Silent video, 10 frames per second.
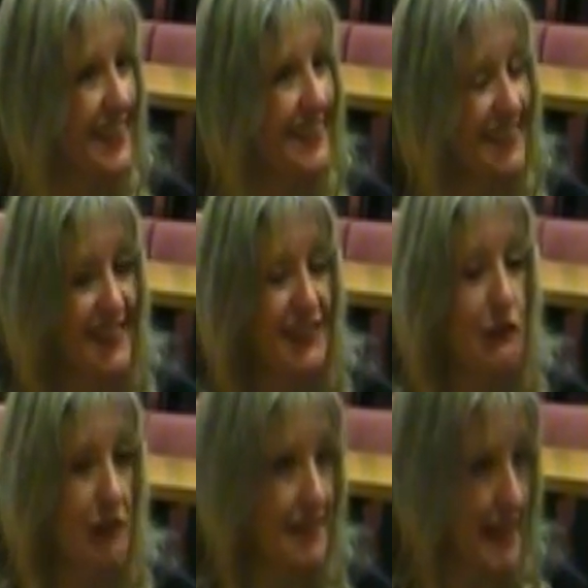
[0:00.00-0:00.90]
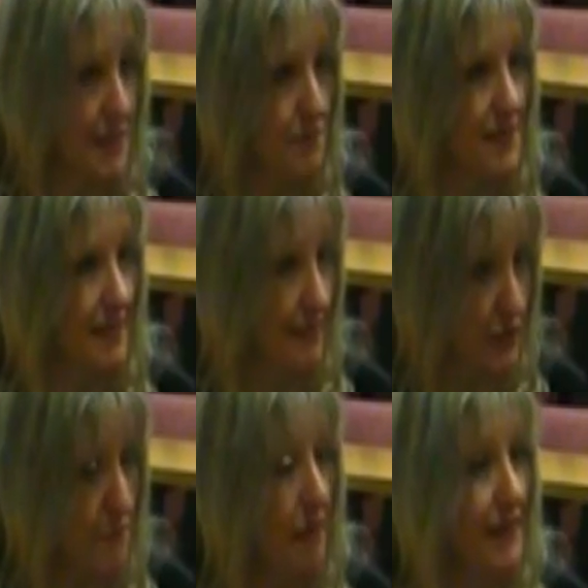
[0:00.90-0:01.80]
the great apes, like the
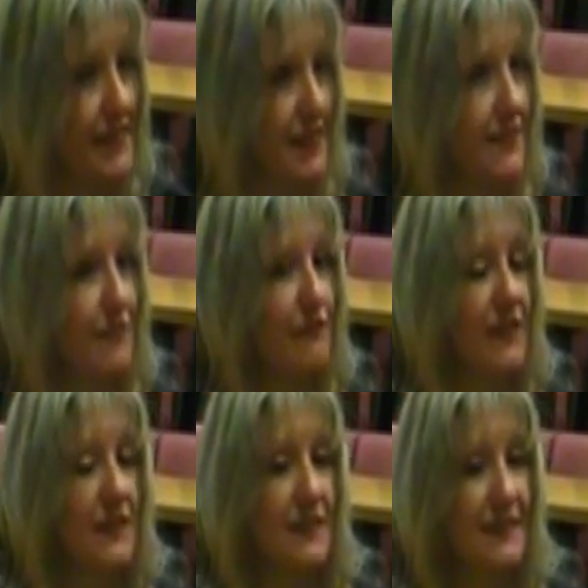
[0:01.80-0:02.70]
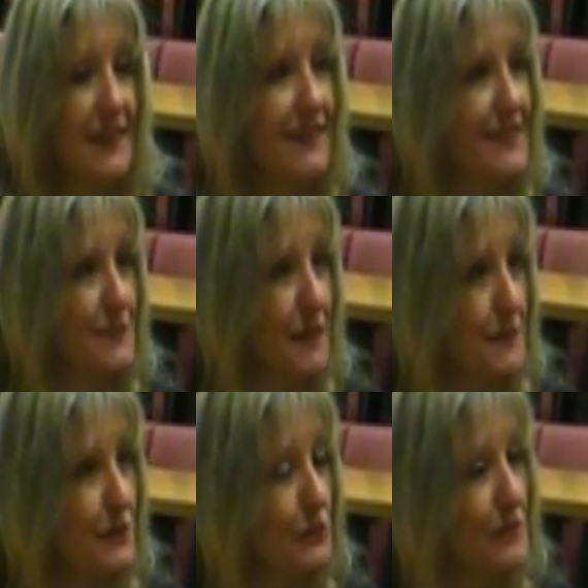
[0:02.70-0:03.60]
chimpanzees. In fact, Nathan
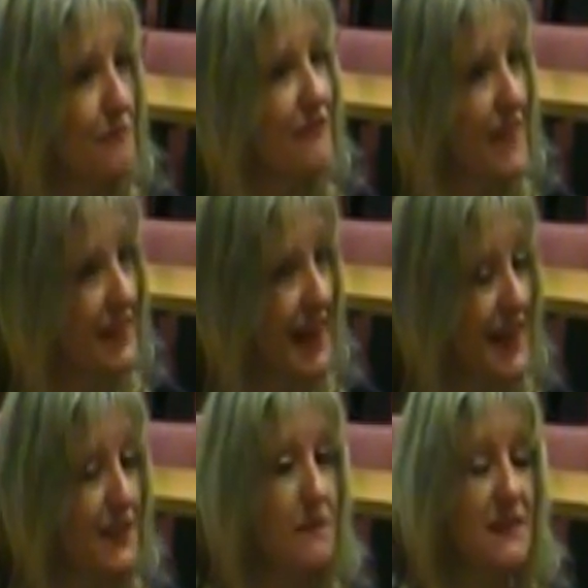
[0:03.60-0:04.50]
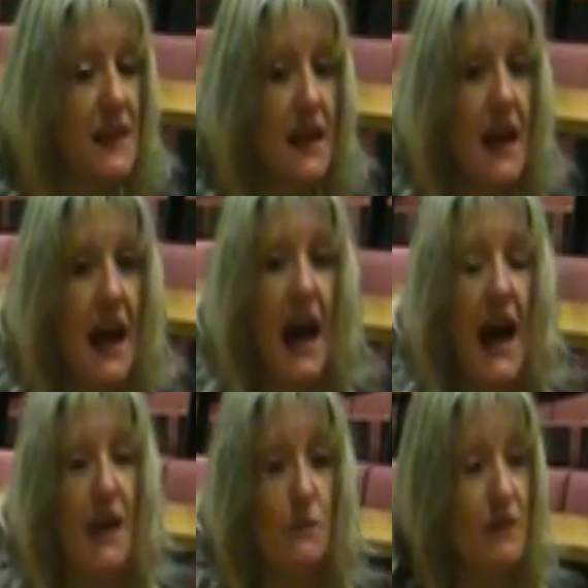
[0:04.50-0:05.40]
sometimes calls them feathered apes.
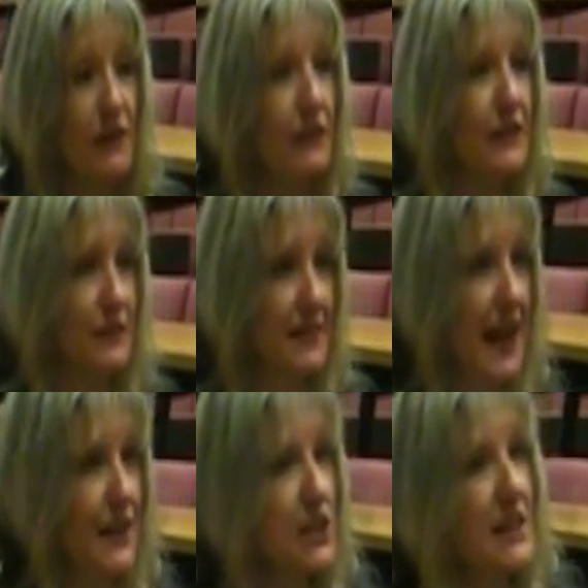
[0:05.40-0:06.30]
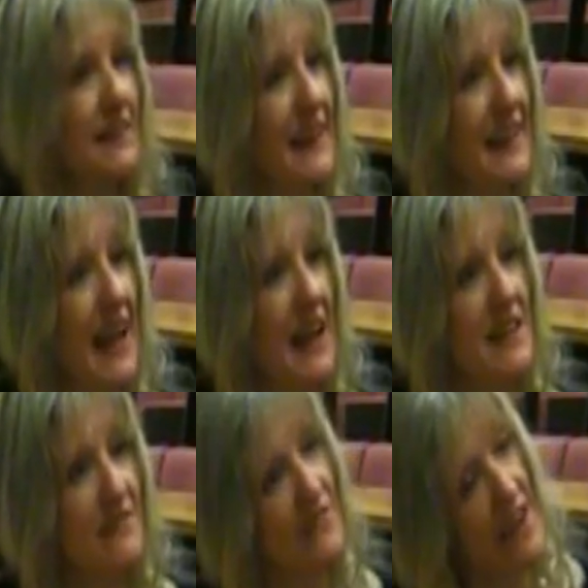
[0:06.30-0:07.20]
And we've argued that actually they
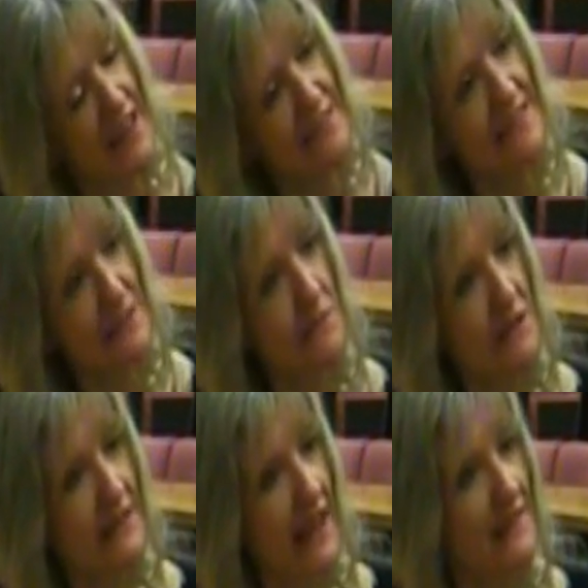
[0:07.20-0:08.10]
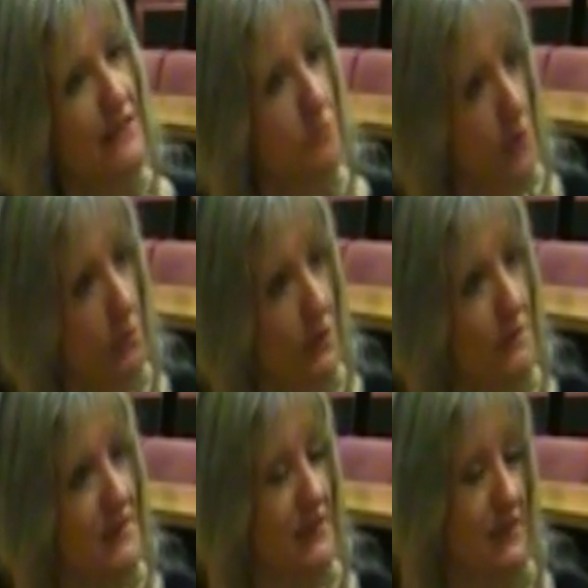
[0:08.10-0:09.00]
had similar kinds of
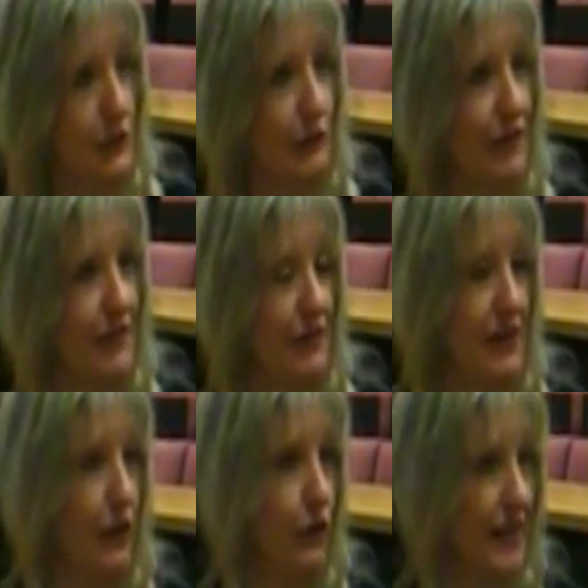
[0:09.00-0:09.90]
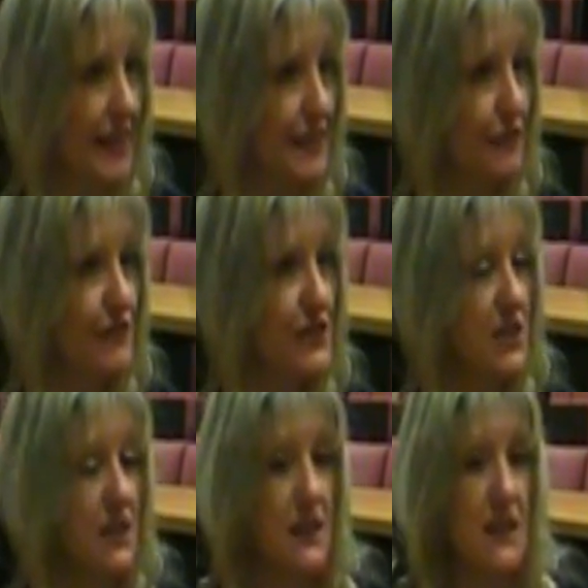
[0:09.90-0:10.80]
problems to solve. They're very long-lived.
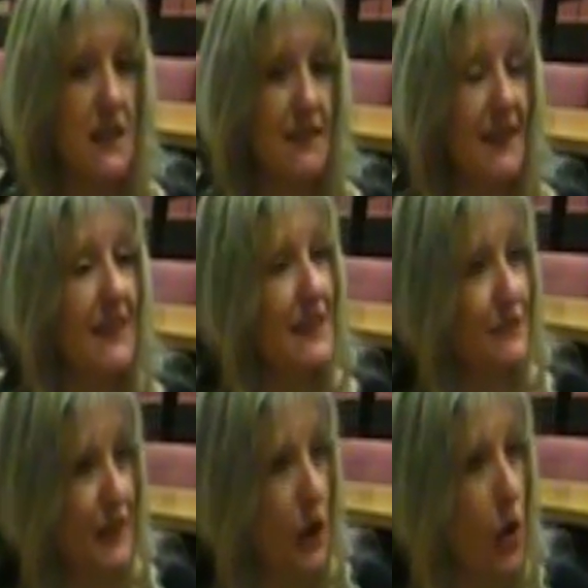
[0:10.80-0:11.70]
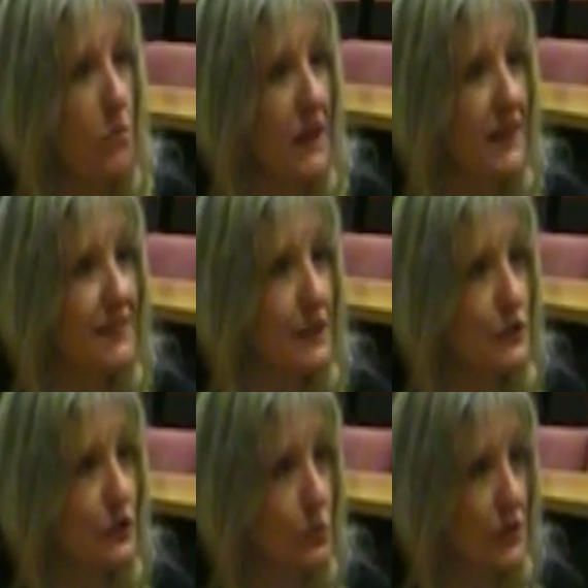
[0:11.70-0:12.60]
They live in complex
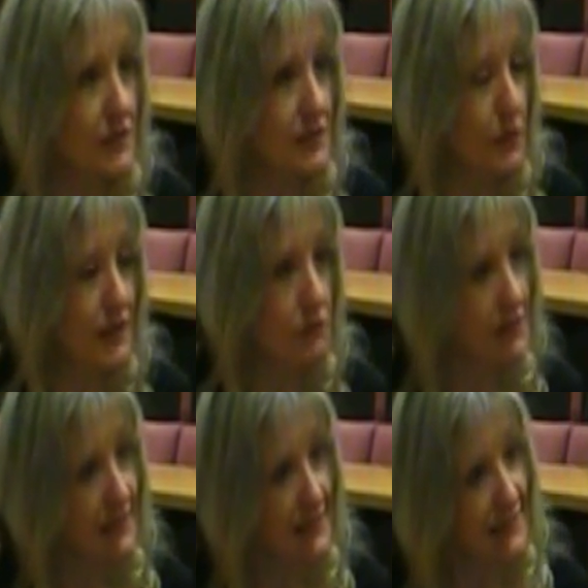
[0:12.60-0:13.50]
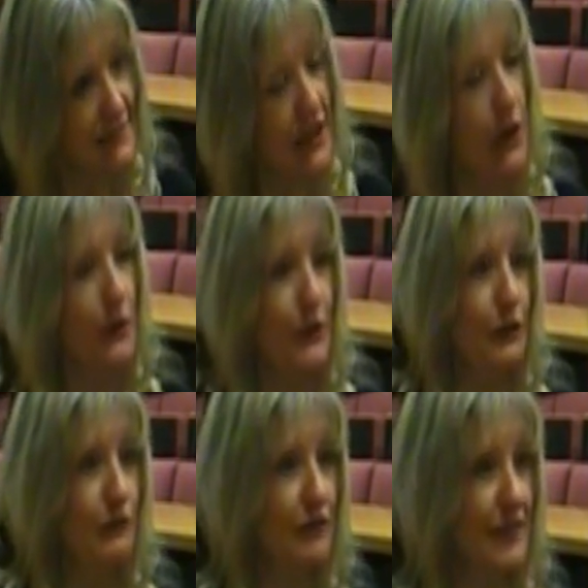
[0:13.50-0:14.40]
social worlds where you really need to know who
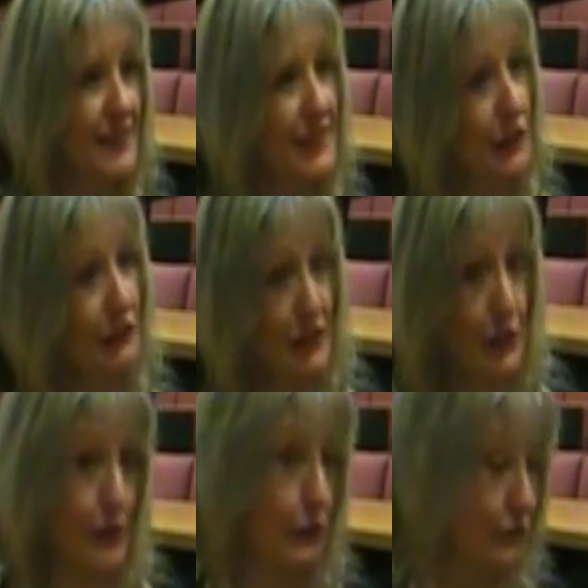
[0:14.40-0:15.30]
your friends are and who your